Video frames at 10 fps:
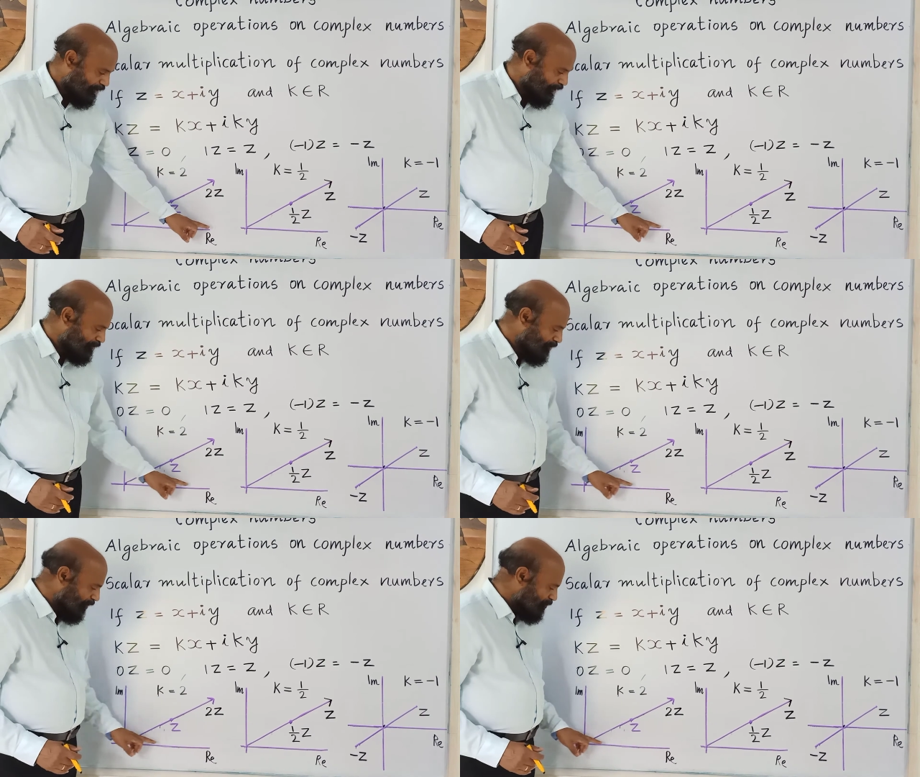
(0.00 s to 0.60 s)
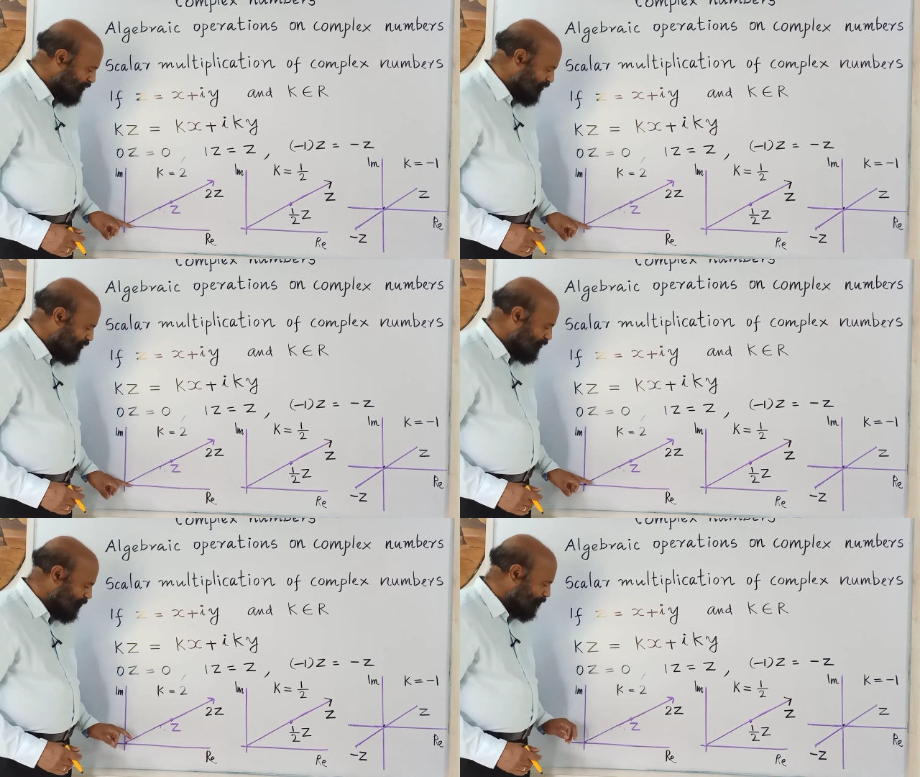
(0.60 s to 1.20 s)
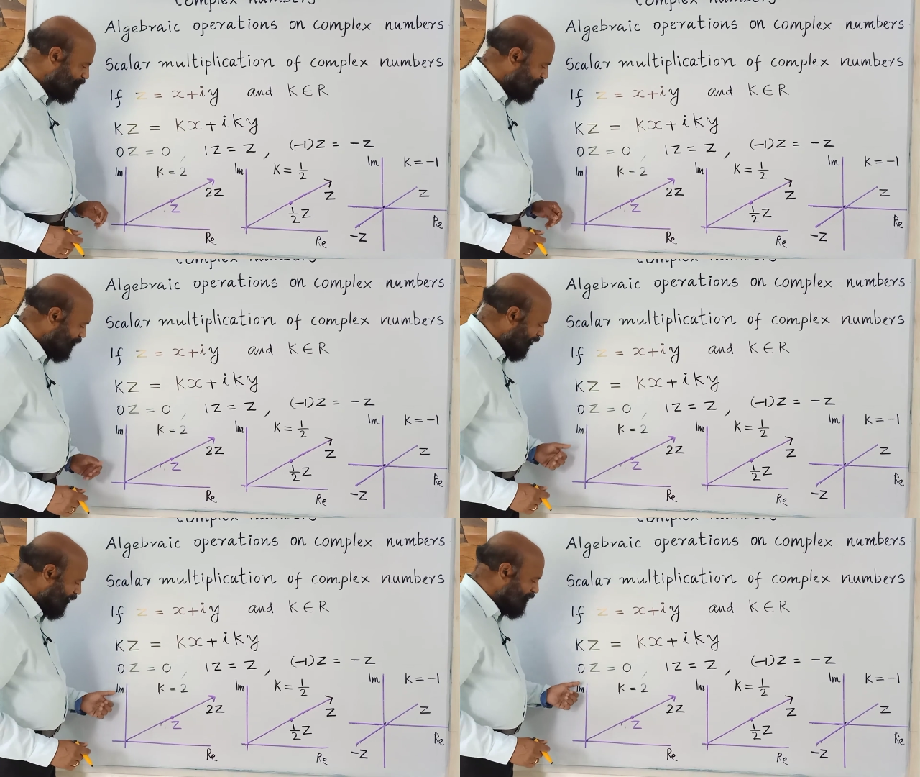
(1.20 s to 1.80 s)
x-axis
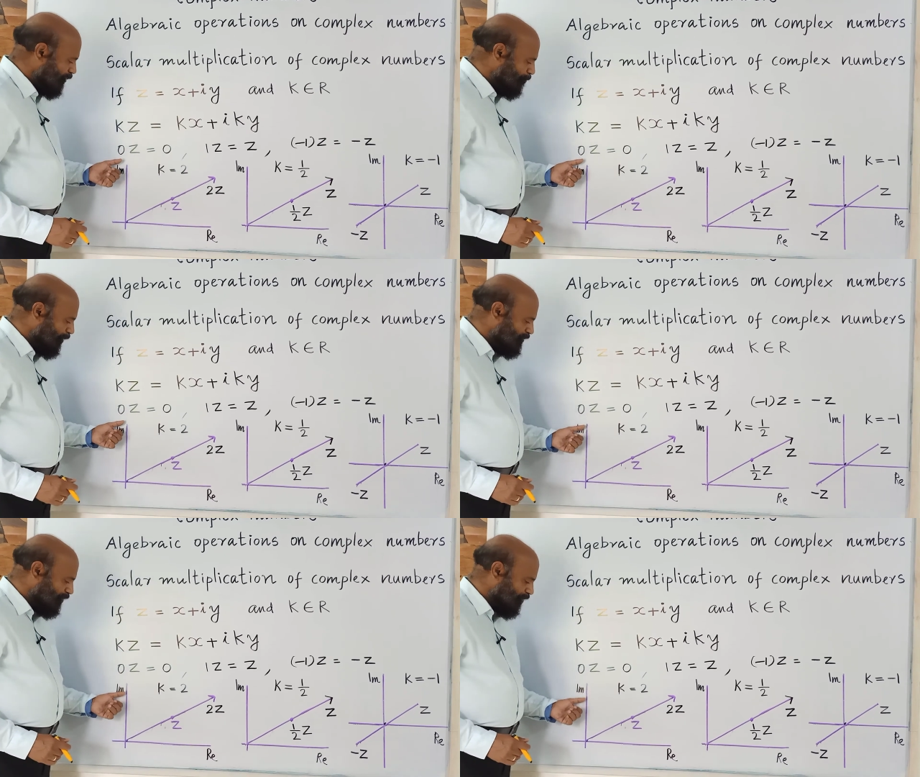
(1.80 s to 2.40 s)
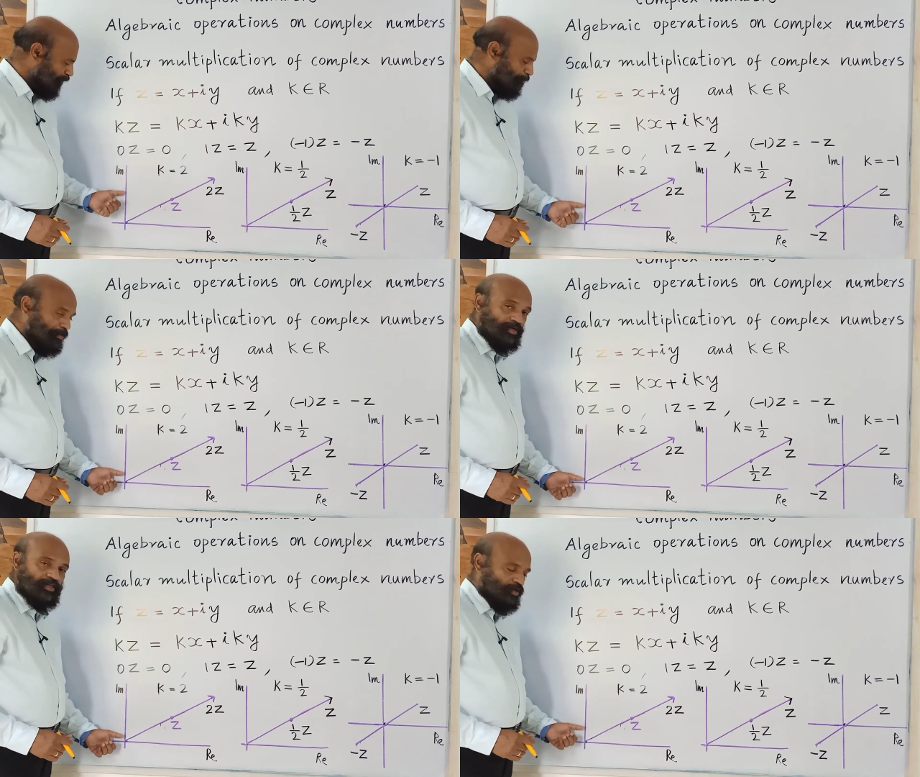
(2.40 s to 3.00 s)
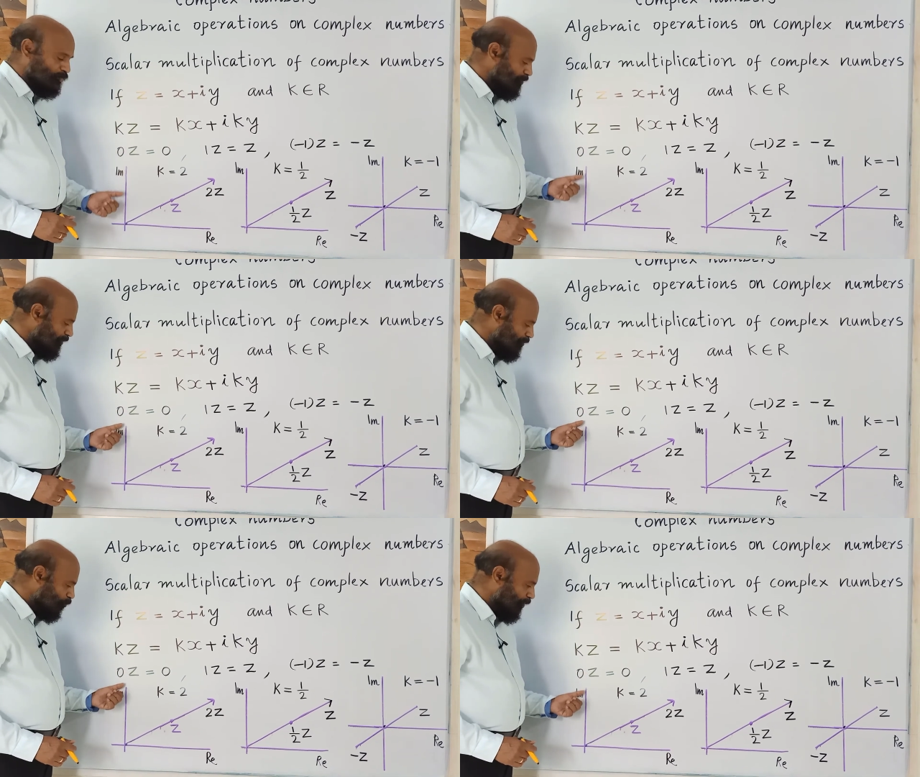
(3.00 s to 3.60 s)
and the imaginary part along
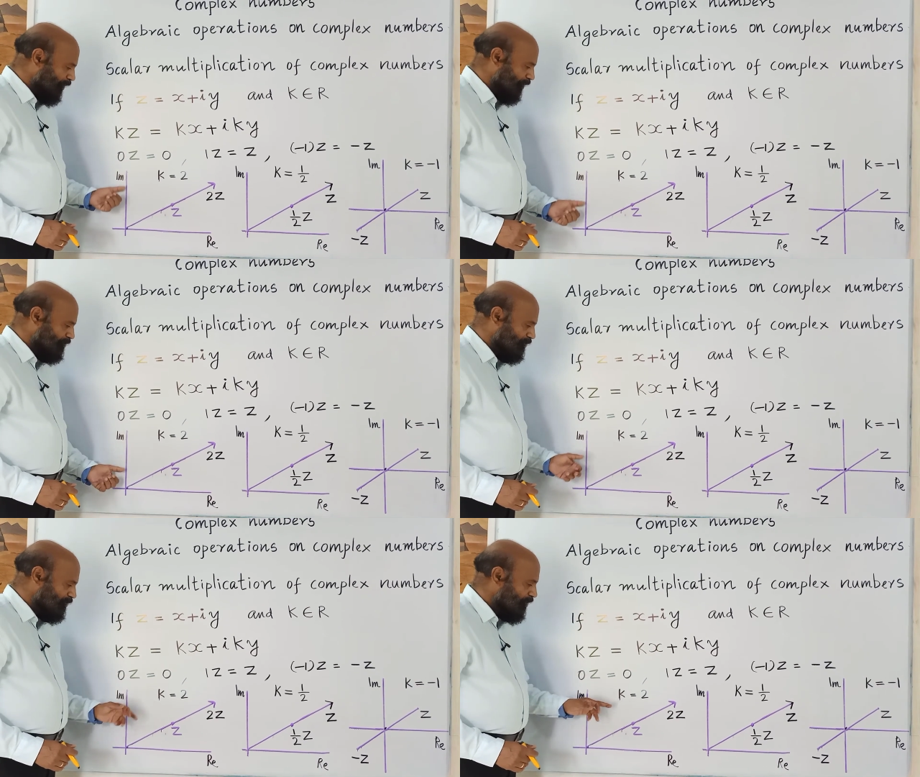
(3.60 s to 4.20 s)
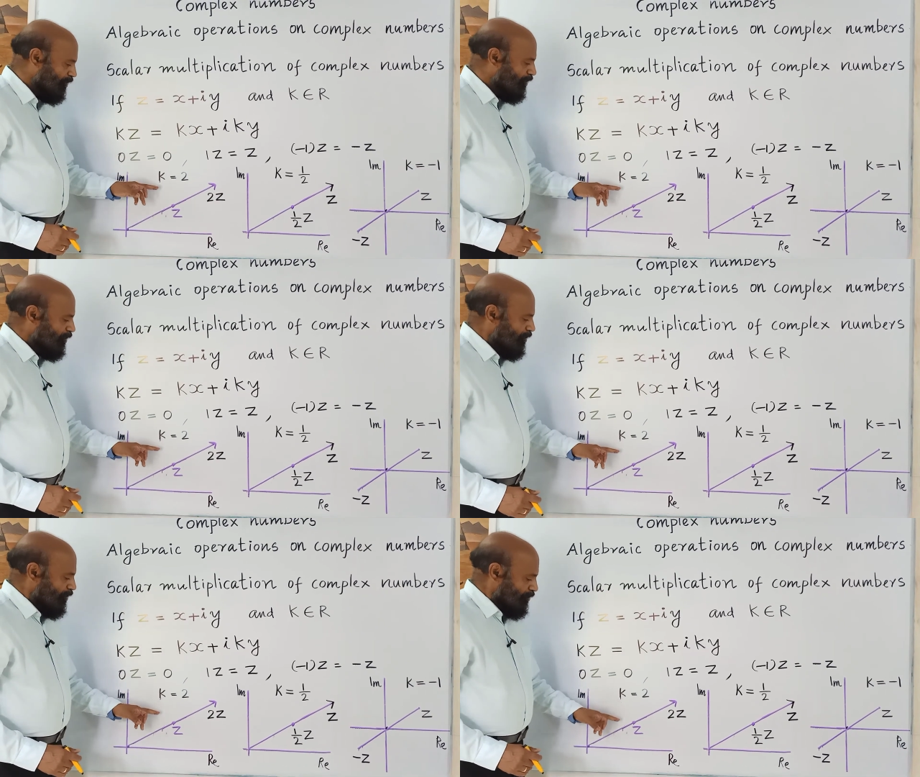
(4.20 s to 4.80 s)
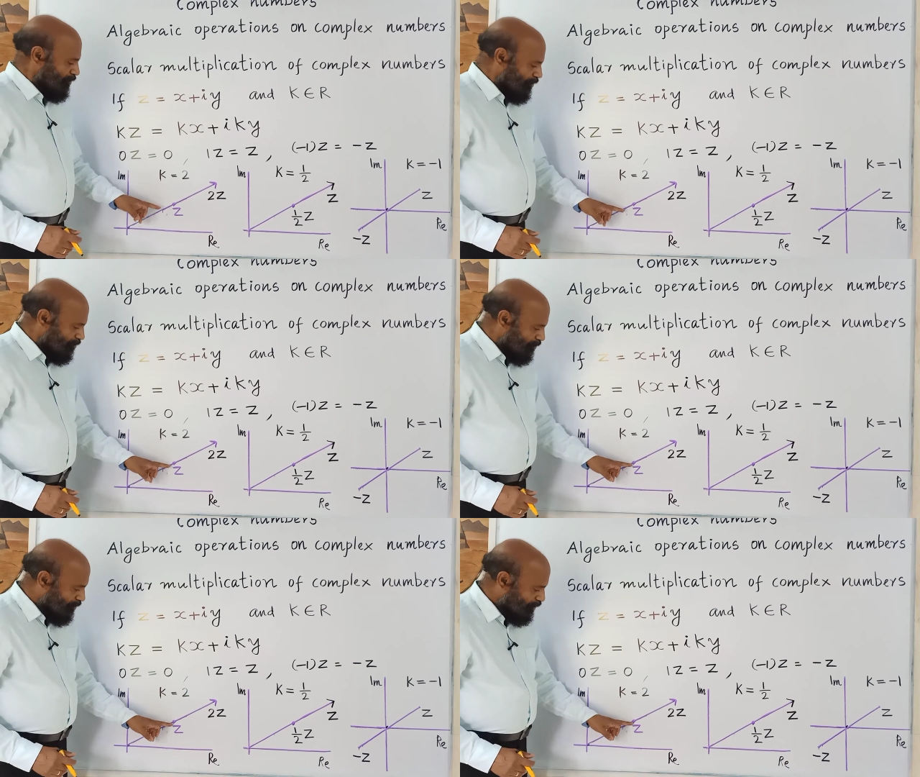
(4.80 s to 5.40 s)
the y-axis.
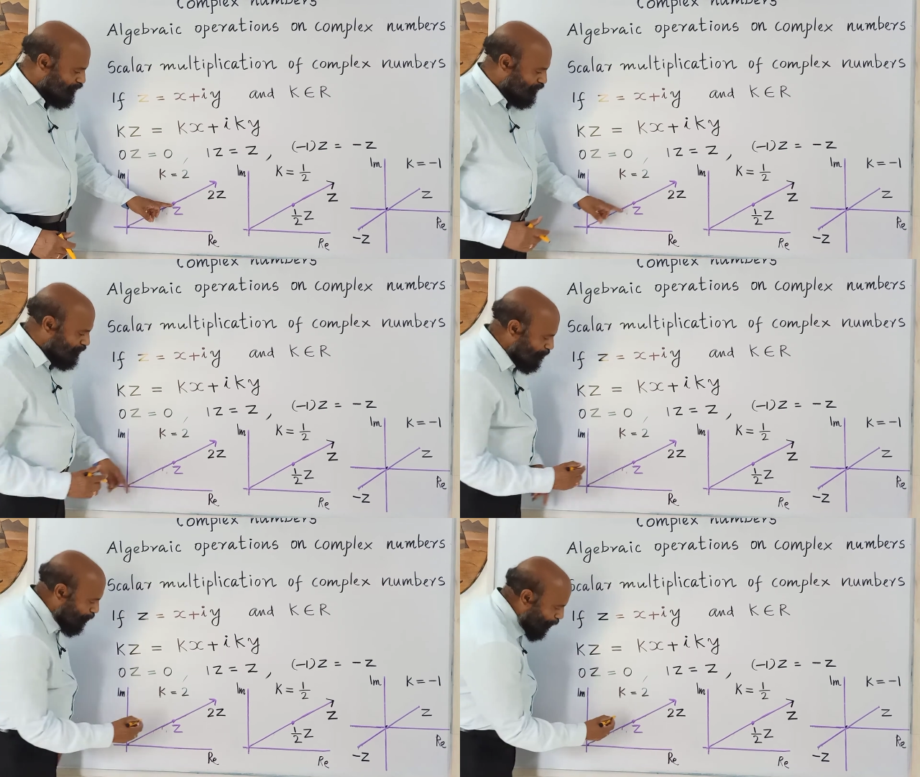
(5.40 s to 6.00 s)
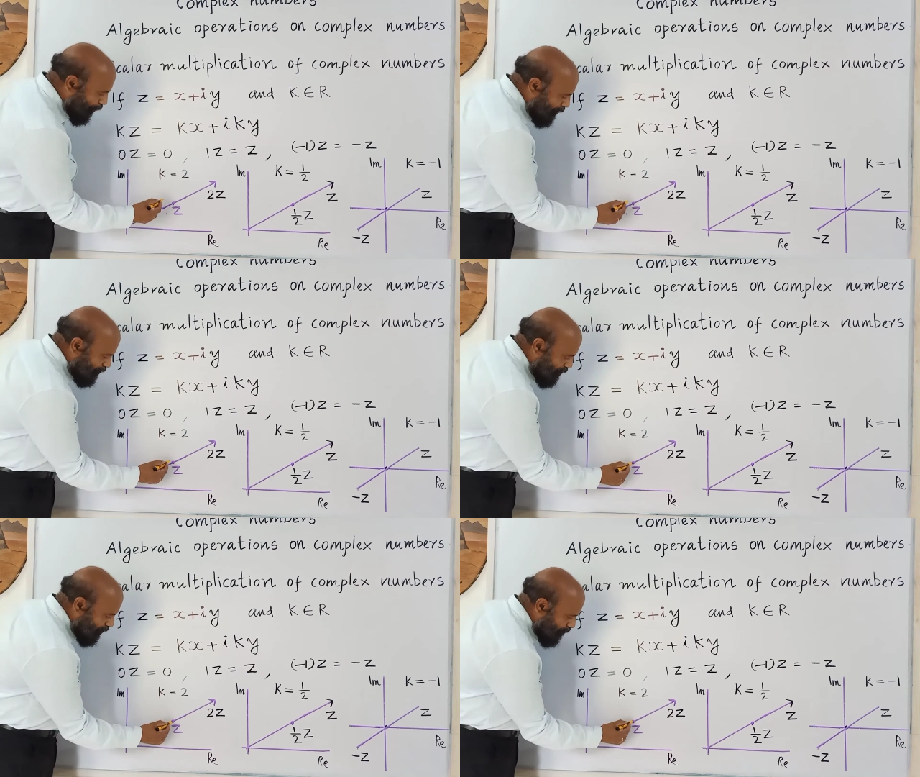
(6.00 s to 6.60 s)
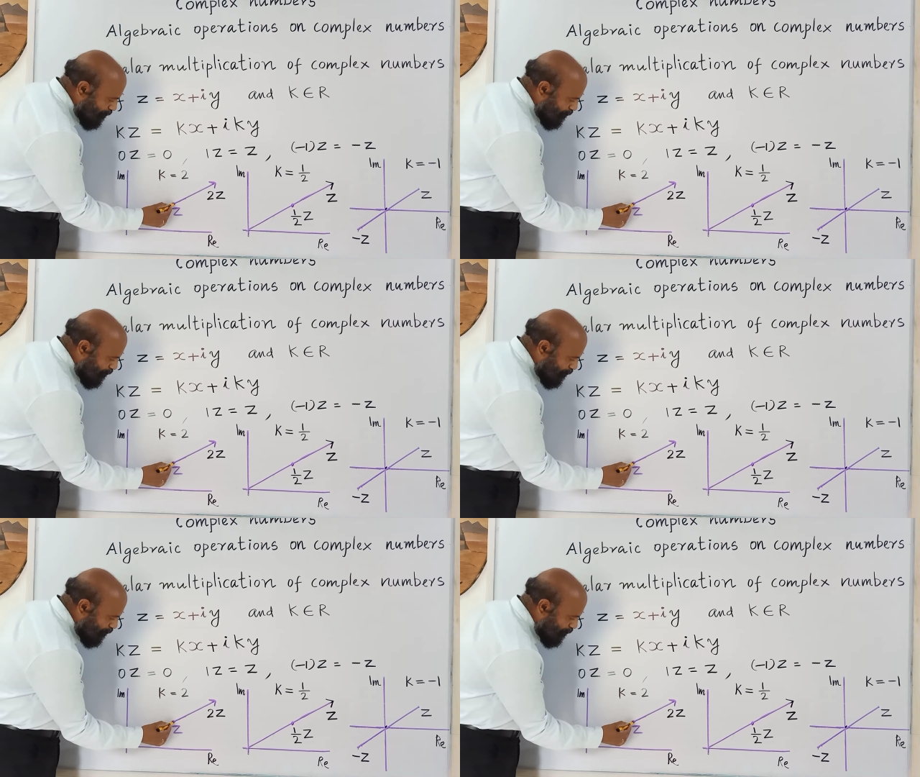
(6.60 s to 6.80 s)
This point